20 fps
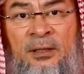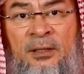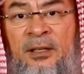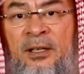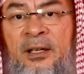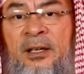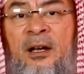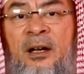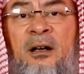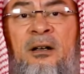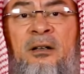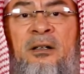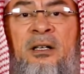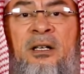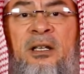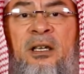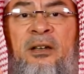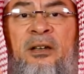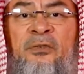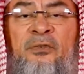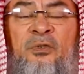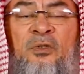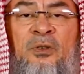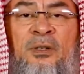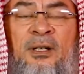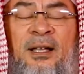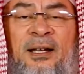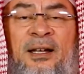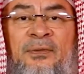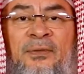they are relieved
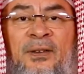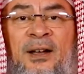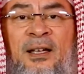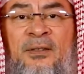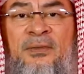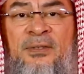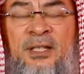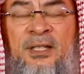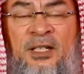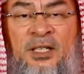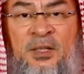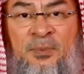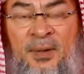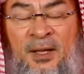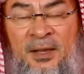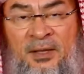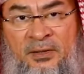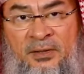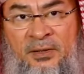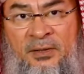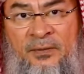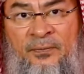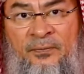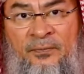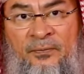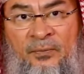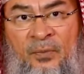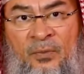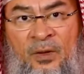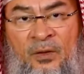for like 5-6 months
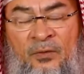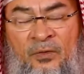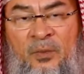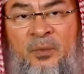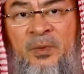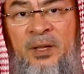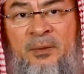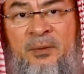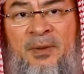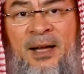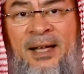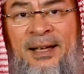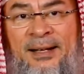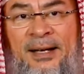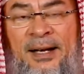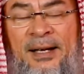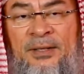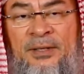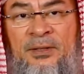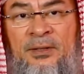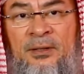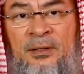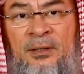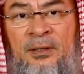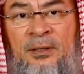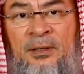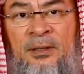from their migraines.